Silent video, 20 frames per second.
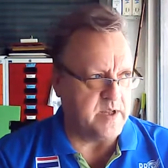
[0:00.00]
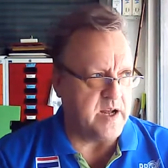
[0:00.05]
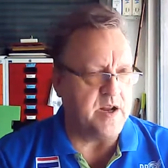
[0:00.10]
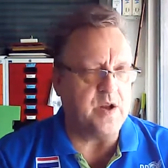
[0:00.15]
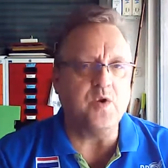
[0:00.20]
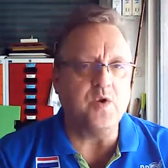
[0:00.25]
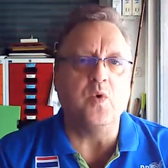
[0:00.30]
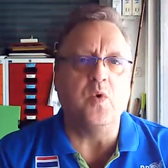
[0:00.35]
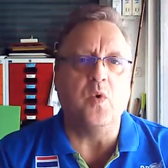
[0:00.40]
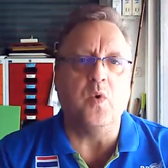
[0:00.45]
they
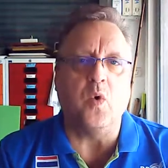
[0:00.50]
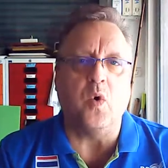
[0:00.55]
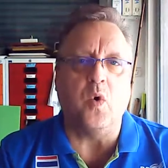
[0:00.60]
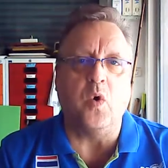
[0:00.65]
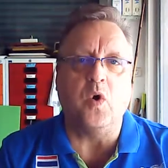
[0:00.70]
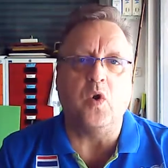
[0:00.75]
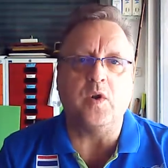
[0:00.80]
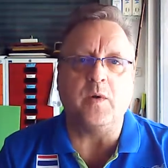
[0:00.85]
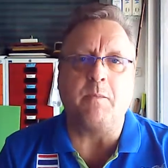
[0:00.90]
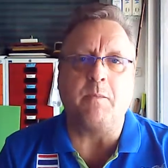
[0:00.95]
do
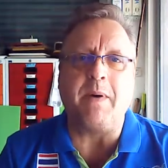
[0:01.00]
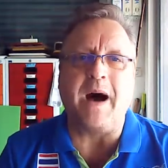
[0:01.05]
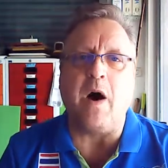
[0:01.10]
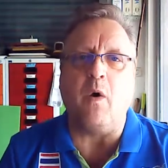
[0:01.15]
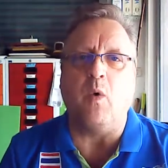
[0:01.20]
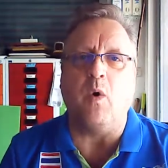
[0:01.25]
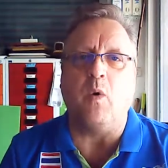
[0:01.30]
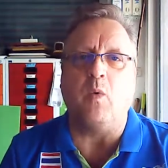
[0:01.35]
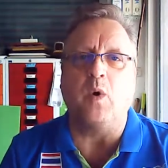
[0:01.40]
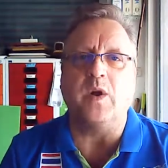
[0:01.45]
all the
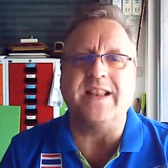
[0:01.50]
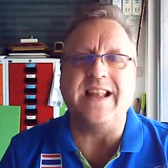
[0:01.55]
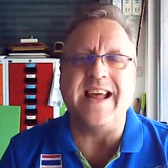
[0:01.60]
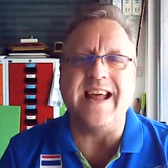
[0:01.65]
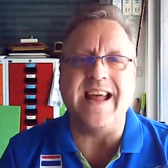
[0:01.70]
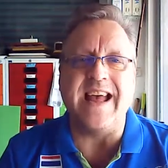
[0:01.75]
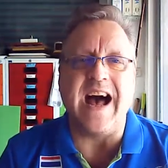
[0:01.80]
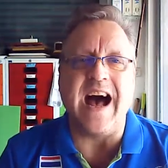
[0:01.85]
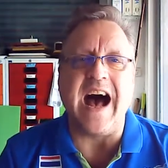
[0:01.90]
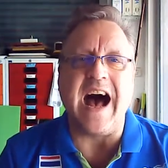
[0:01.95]
power what
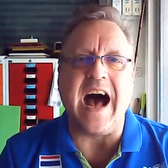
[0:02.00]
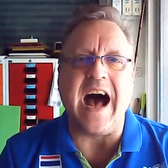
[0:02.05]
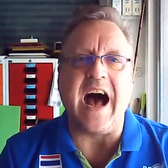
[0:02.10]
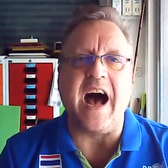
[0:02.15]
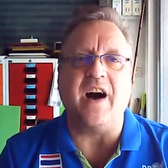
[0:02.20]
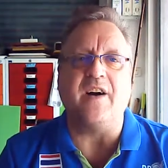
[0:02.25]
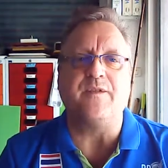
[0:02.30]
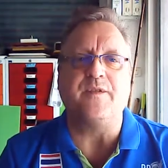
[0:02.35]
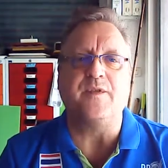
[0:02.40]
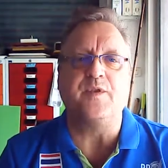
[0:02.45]
they
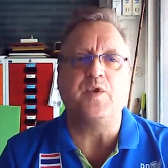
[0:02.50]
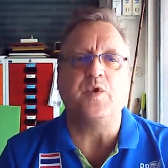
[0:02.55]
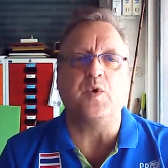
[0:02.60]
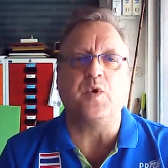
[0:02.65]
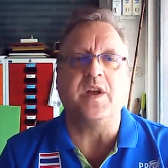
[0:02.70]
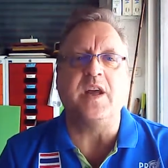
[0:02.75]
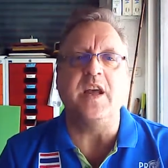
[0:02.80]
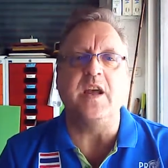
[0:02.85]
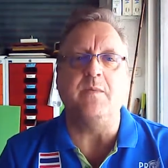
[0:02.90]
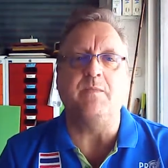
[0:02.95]
have to
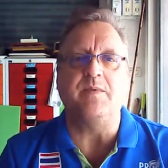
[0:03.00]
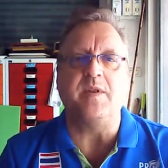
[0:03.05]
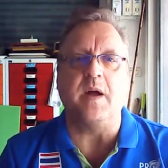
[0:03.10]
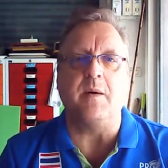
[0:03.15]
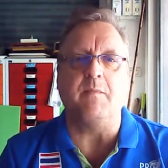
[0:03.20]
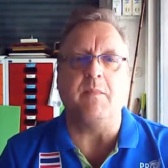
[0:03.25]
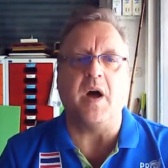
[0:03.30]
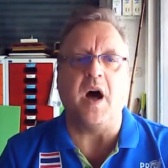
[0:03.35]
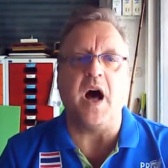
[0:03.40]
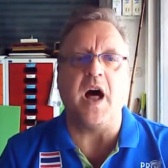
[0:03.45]
keep
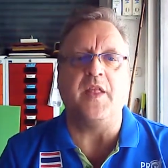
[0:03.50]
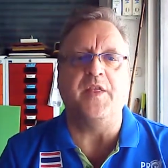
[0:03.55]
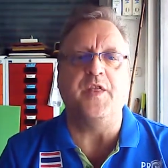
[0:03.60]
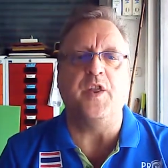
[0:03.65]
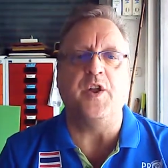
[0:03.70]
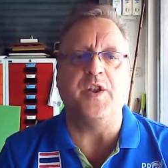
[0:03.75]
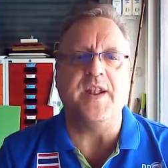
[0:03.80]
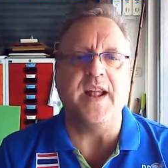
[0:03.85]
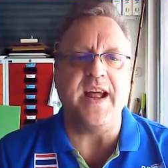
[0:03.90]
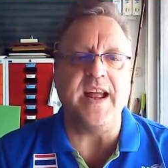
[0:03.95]
them
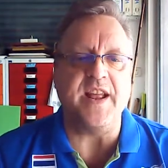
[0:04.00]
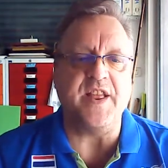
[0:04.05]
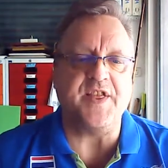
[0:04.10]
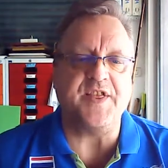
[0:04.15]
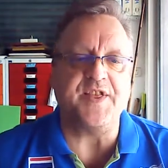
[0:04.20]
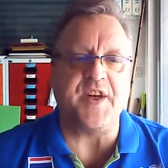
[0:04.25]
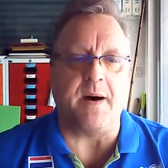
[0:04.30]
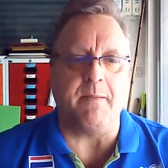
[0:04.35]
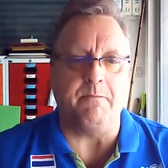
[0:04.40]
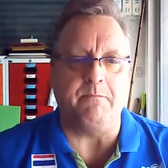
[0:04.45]
under their
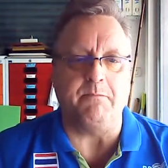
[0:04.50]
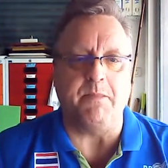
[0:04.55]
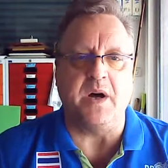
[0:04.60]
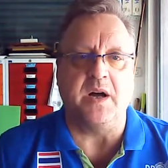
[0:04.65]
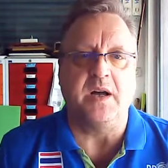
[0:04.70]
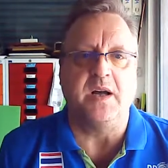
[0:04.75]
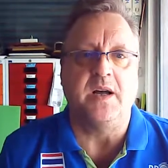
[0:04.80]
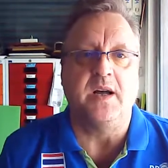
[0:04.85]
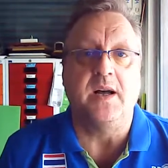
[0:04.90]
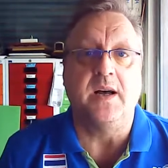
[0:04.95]
thumb
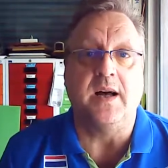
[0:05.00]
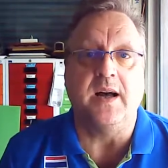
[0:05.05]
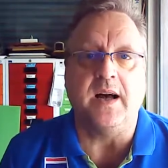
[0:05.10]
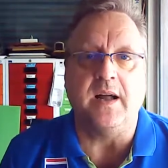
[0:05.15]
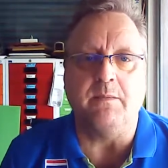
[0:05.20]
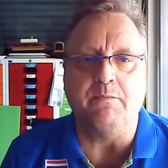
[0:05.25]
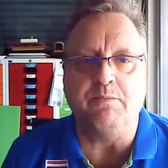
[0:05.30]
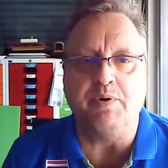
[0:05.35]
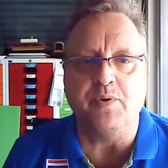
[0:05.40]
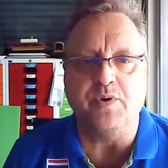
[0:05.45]

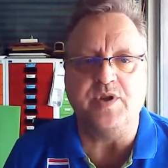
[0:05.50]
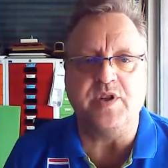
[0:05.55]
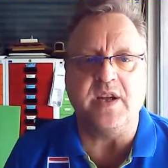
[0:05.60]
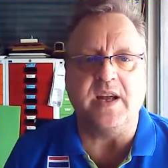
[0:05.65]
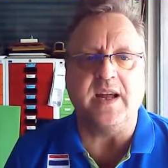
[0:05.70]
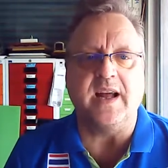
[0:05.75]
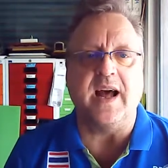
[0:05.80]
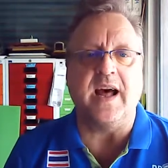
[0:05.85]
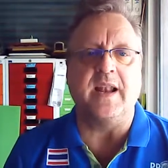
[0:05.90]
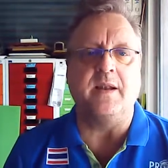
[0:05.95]
and
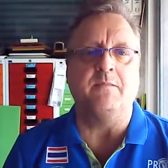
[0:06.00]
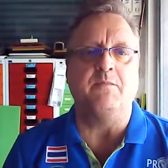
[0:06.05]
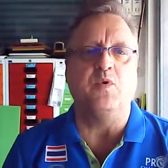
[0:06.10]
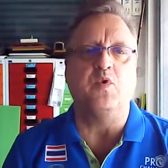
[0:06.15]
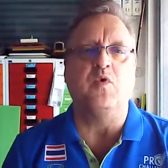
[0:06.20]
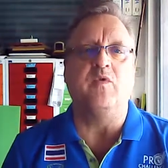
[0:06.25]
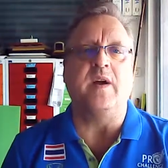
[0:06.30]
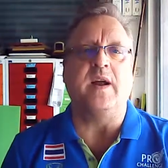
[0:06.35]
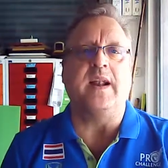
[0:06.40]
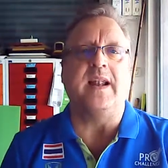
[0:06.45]
pushing and
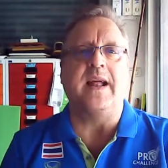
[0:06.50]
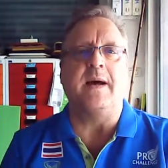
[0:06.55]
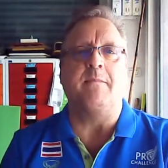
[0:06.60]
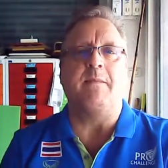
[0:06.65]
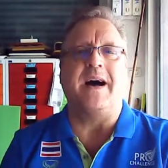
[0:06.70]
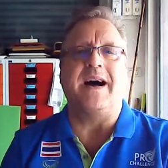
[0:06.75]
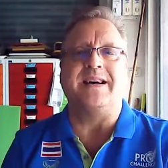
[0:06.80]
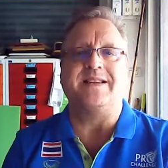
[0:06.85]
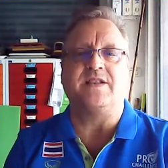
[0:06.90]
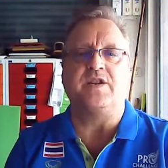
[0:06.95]
moving
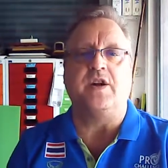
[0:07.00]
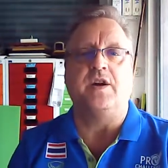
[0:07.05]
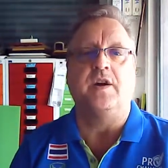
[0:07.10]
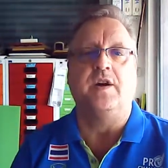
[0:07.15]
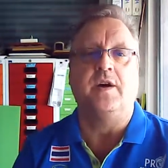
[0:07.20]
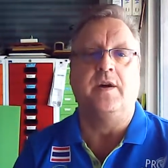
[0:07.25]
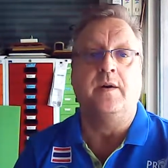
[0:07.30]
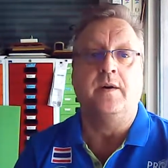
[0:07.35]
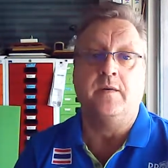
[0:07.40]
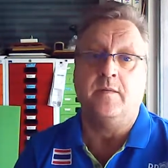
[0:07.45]
them as a
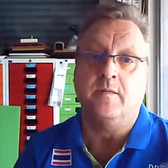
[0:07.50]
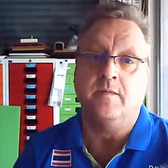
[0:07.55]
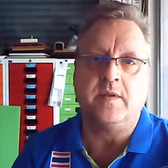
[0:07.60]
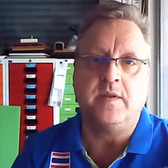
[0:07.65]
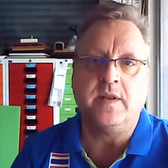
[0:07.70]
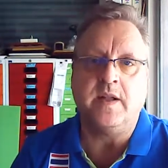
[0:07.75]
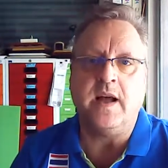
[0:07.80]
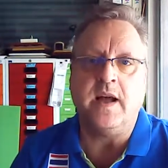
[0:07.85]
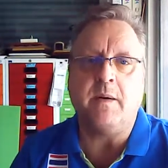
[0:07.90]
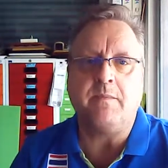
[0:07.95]

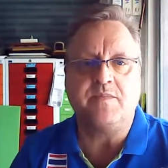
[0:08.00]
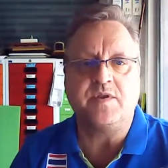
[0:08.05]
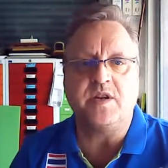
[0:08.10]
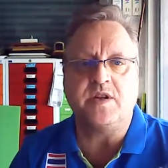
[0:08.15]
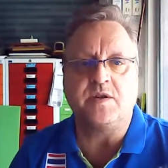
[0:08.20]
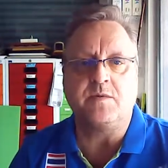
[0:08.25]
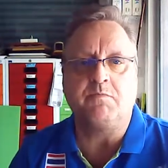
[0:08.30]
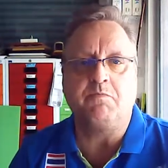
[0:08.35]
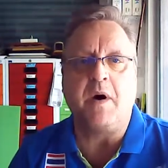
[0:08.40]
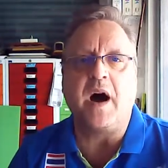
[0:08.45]
they are
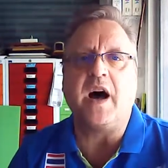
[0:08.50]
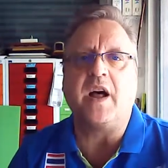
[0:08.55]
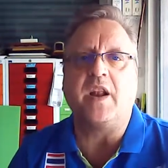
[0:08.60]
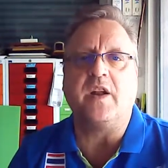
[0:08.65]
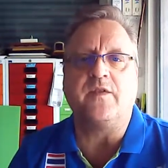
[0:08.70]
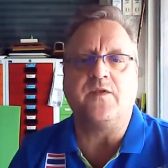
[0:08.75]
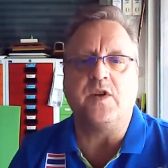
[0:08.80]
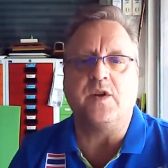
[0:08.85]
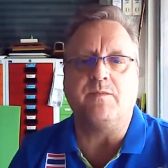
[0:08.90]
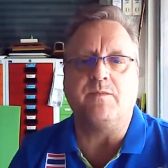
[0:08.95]
just part
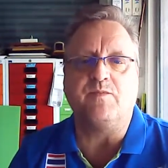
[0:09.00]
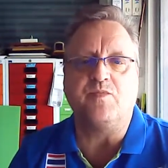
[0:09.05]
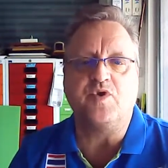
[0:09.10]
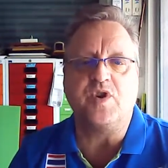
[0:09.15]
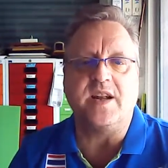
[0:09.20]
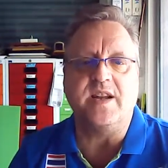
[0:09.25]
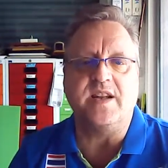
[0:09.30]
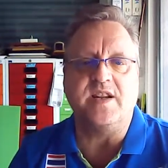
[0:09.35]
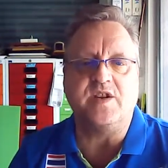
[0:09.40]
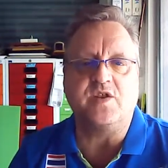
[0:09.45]
of the
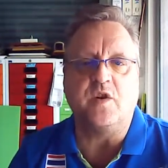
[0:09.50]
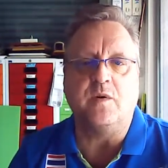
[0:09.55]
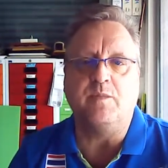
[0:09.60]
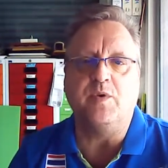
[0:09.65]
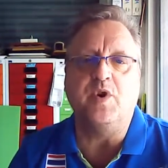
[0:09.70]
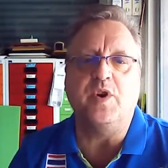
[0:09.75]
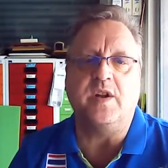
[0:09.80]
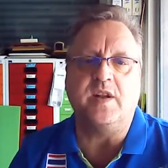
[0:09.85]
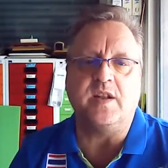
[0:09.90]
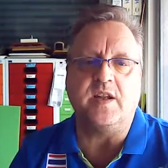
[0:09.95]
Chinese
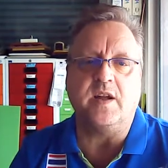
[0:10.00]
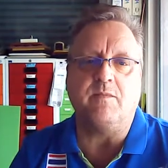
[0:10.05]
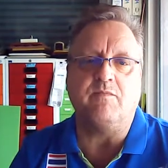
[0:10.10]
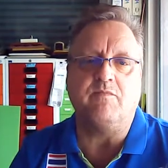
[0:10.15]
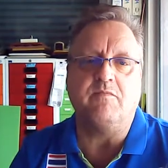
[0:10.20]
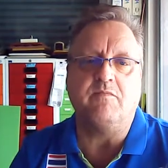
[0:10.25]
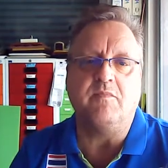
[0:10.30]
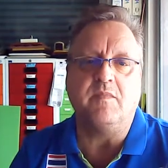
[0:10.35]
community.